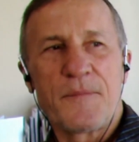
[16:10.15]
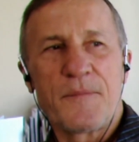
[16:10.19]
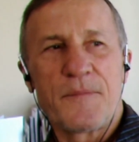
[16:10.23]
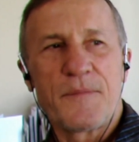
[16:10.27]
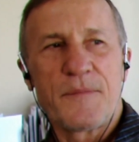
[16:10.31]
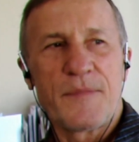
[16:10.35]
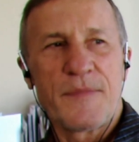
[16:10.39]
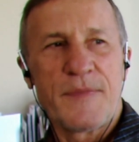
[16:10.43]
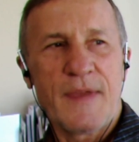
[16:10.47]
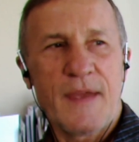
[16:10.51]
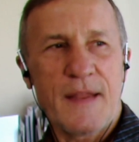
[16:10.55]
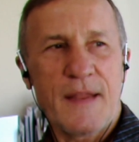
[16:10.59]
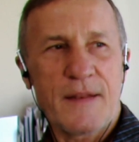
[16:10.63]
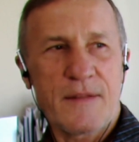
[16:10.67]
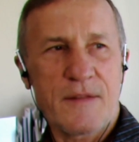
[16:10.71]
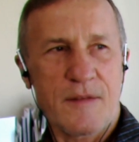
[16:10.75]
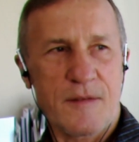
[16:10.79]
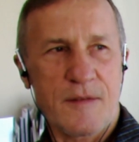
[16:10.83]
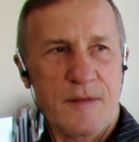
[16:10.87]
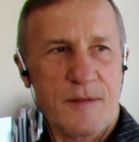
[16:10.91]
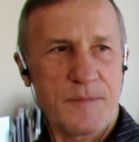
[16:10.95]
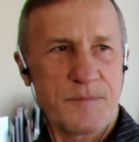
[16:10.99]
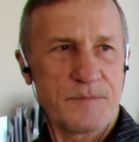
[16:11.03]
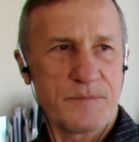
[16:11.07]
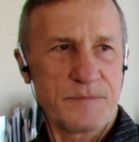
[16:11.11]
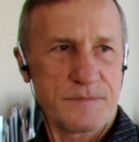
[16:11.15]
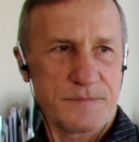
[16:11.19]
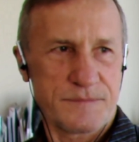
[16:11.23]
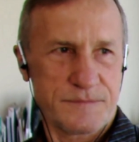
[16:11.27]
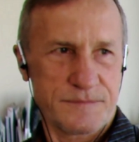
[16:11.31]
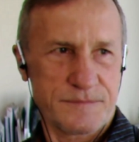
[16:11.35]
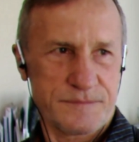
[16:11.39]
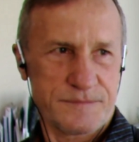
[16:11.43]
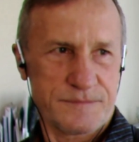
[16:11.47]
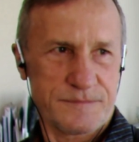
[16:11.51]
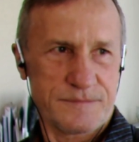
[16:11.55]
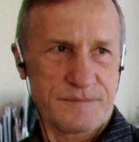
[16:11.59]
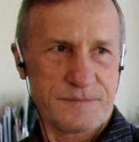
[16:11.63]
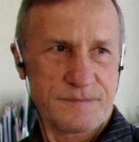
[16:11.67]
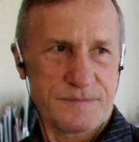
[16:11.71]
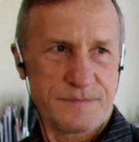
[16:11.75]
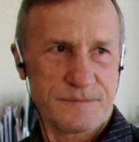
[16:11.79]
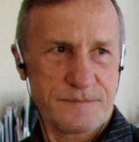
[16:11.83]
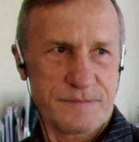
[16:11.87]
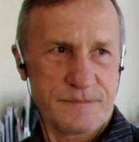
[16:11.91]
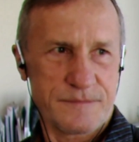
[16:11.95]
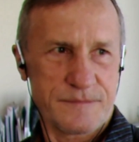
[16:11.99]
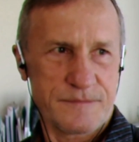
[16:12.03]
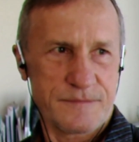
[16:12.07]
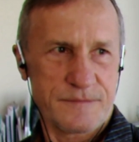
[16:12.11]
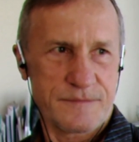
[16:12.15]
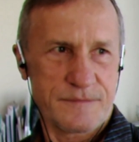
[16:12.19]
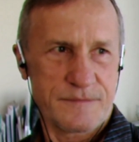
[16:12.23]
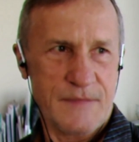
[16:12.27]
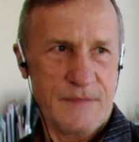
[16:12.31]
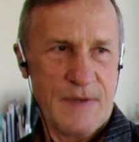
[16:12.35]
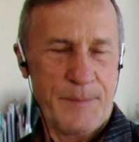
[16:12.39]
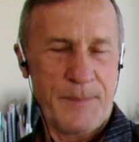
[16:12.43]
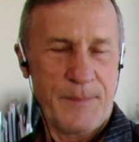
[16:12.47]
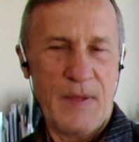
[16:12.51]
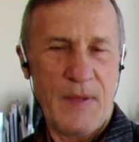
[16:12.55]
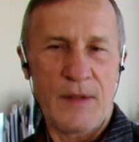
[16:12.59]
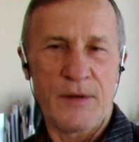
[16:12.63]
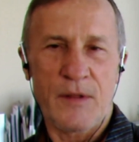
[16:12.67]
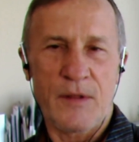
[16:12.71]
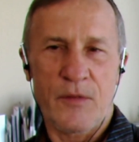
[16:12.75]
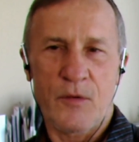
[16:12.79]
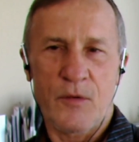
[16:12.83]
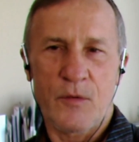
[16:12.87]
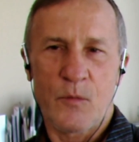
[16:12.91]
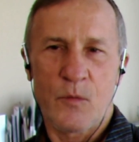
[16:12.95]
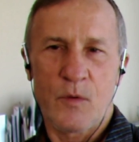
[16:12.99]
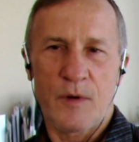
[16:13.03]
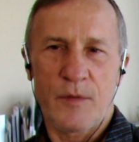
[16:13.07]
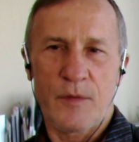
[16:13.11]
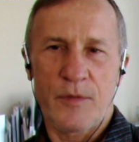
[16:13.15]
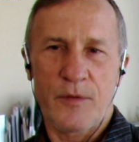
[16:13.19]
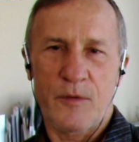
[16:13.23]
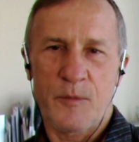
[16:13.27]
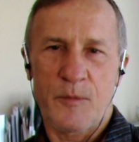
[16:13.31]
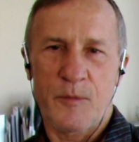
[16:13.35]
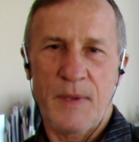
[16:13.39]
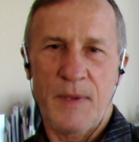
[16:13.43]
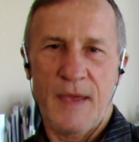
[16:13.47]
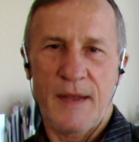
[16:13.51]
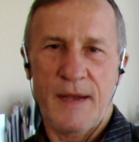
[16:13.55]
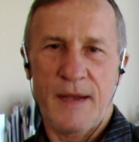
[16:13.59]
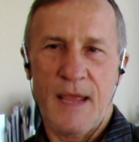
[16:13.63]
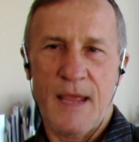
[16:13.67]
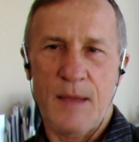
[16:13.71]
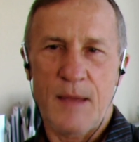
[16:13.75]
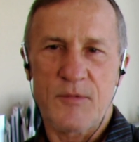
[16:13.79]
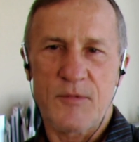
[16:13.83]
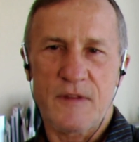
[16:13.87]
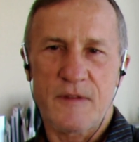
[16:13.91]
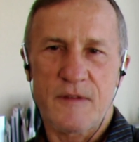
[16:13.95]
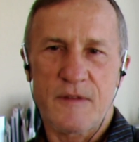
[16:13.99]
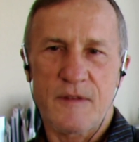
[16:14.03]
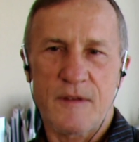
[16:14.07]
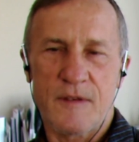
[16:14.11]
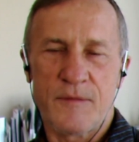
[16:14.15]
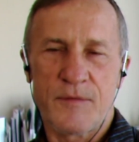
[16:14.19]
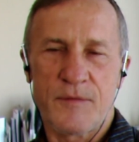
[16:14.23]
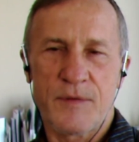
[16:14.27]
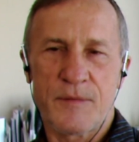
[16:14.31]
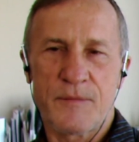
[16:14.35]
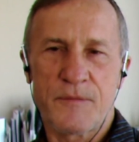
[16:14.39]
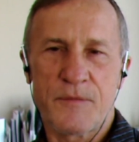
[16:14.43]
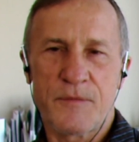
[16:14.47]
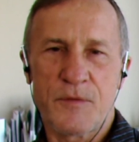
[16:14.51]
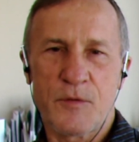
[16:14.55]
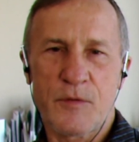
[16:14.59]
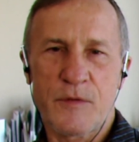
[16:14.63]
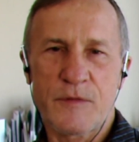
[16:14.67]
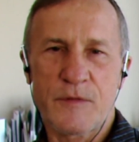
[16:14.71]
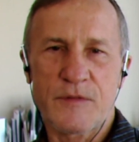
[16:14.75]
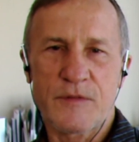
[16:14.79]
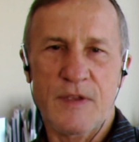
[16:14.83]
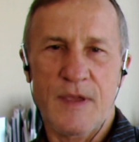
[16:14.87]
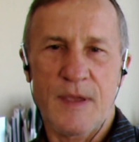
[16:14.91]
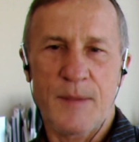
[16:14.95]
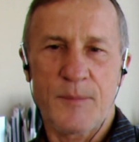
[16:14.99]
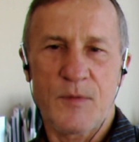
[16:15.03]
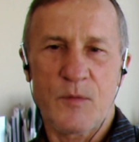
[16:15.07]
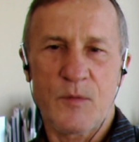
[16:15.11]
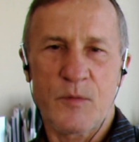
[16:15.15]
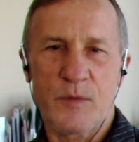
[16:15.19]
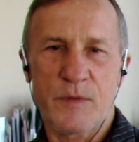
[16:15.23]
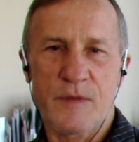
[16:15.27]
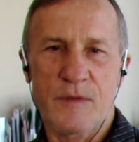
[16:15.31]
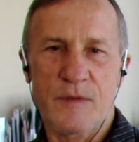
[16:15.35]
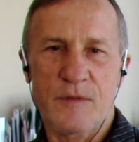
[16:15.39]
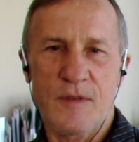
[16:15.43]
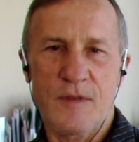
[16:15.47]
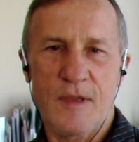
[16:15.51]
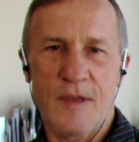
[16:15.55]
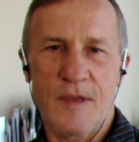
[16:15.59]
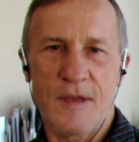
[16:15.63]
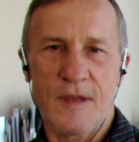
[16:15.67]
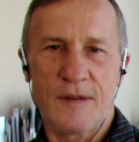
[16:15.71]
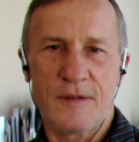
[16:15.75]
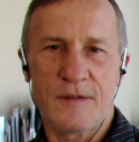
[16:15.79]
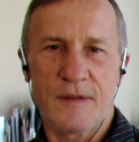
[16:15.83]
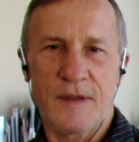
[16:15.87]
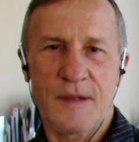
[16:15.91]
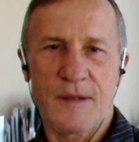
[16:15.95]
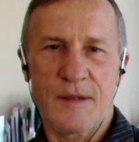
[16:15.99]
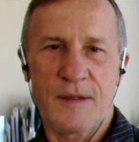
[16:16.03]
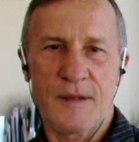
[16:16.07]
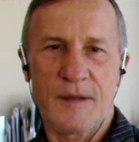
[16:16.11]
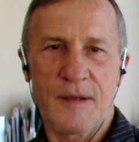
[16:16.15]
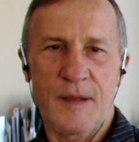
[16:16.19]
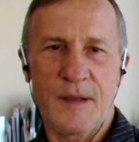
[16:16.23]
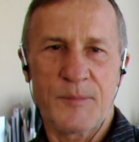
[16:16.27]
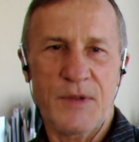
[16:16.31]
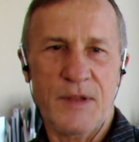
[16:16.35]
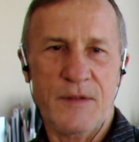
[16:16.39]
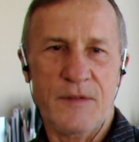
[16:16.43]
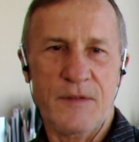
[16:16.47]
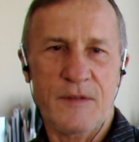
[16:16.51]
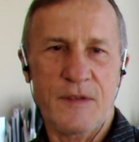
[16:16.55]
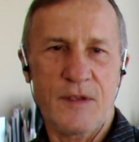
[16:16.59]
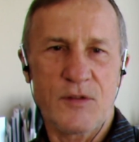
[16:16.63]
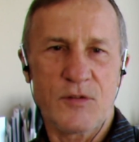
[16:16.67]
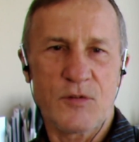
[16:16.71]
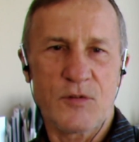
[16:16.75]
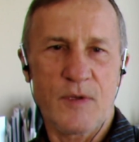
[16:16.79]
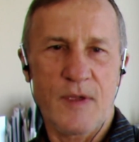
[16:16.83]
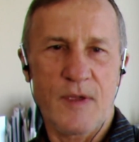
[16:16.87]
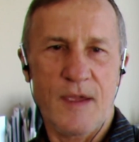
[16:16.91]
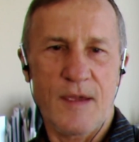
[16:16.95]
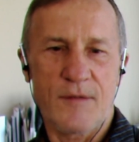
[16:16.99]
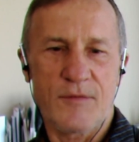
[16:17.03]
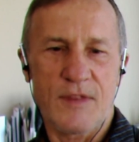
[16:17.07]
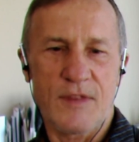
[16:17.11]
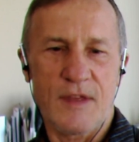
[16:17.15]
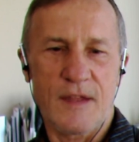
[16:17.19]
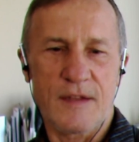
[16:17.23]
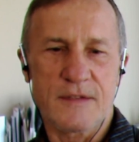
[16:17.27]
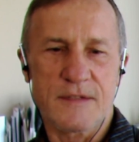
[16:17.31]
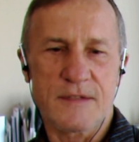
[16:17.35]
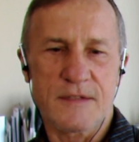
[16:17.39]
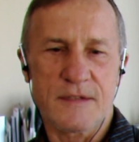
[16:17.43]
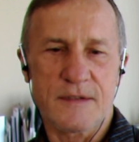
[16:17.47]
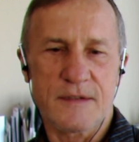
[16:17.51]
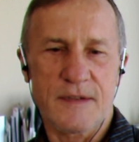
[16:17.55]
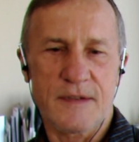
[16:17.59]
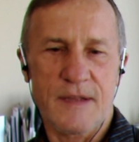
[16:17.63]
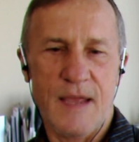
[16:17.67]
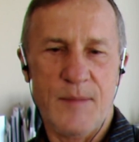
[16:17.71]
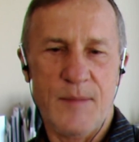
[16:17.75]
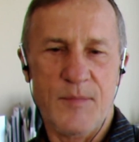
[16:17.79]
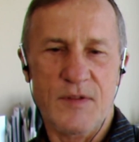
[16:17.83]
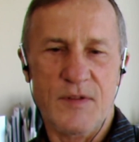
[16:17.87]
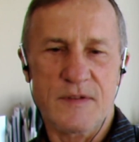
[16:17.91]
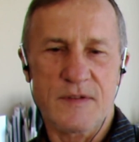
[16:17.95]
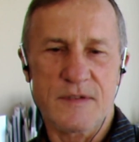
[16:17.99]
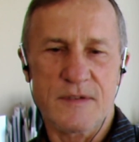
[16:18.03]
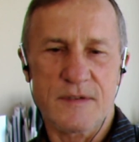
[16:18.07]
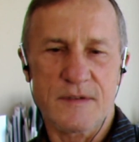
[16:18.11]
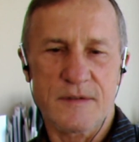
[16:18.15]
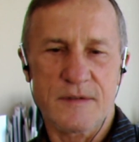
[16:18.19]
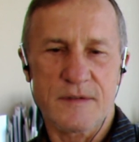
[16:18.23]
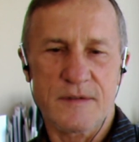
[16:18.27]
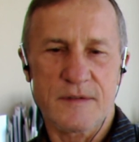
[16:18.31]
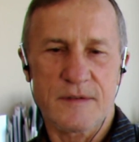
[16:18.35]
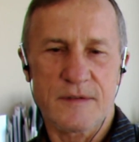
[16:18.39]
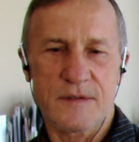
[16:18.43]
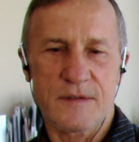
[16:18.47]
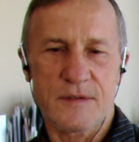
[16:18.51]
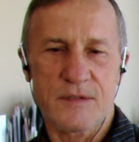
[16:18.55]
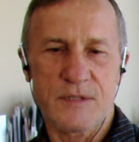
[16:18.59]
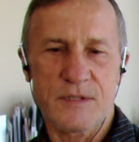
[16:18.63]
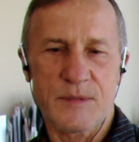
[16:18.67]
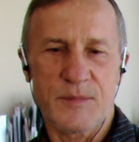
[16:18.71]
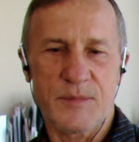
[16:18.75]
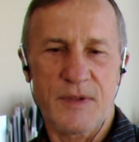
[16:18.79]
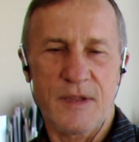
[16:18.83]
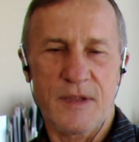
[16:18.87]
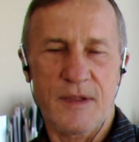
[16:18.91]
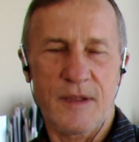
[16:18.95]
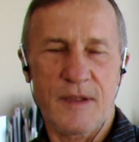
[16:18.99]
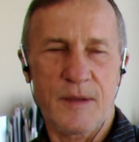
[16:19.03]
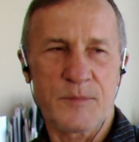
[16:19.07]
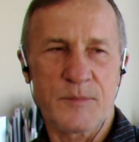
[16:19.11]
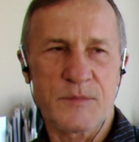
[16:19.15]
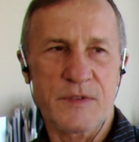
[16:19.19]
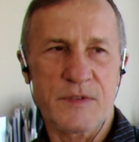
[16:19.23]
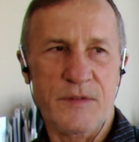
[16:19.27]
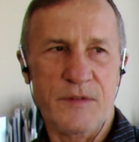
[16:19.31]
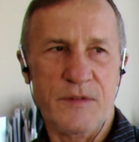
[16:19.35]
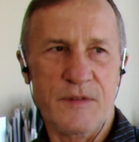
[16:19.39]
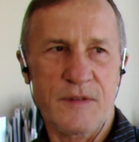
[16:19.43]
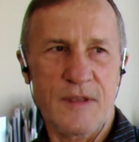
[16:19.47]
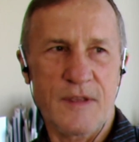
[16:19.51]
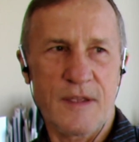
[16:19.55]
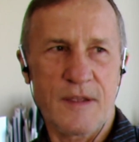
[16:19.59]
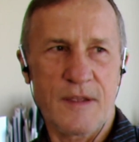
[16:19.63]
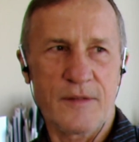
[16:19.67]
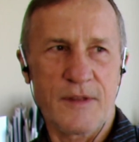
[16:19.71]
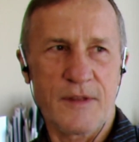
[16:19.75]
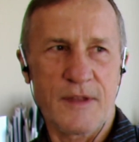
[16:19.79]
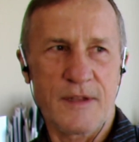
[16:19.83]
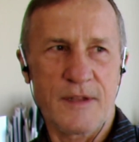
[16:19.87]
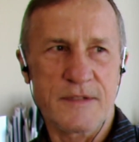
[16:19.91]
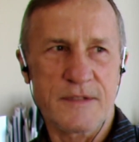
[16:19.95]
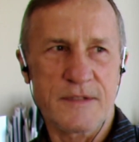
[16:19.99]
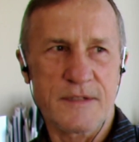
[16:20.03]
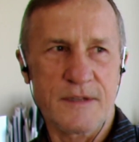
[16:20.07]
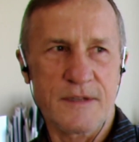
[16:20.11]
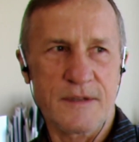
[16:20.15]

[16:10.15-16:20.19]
that's another one of those bad habits. If the first time it was said, I'm not saying you have that habit, Shimge. I'm just saying that